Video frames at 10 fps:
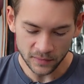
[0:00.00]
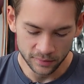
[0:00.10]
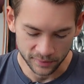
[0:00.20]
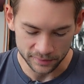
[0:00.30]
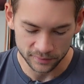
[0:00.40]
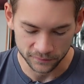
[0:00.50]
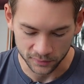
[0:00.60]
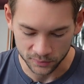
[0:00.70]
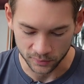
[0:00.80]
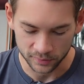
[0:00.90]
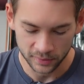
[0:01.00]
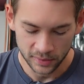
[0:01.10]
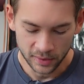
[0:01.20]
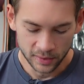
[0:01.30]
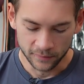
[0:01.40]
that's the first one.
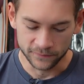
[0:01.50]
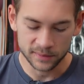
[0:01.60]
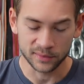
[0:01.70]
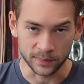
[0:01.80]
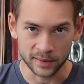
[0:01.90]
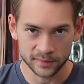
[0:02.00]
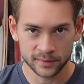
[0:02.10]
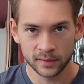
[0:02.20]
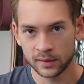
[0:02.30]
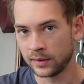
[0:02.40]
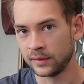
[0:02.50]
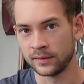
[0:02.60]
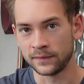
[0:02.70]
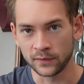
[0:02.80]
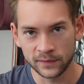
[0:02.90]
Fix your base.
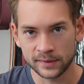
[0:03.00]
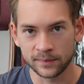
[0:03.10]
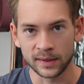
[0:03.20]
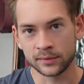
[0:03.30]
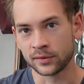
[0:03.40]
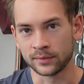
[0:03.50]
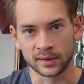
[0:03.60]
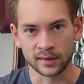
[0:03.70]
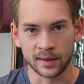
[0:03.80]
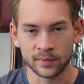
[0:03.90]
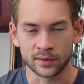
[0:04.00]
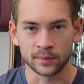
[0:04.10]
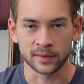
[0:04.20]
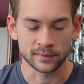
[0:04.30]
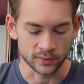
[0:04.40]
If you fix the base, you're going to be in a lot better
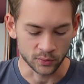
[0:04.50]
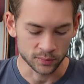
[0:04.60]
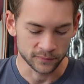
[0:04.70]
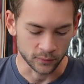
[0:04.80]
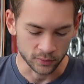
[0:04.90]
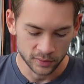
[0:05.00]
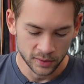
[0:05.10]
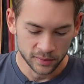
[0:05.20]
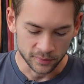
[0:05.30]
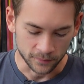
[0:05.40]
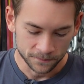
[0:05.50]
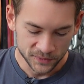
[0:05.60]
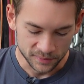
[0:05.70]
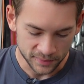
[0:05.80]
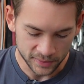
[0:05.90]
place than you were before. So
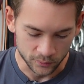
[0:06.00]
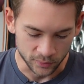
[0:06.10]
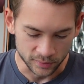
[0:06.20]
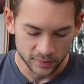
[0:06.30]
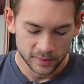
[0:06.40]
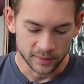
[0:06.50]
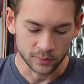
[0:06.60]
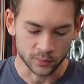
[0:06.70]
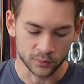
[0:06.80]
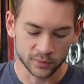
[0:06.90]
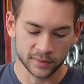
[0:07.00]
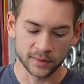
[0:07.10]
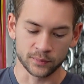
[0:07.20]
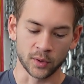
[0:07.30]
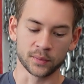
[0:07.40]
the second one is when we're looking
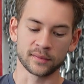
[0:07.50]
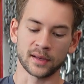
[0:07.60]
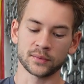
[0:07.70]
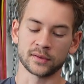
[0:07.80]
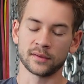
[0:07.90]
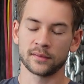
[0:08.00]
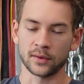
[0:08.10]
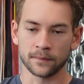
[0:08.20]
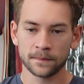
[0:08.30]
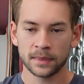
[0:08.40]
at proprioception. So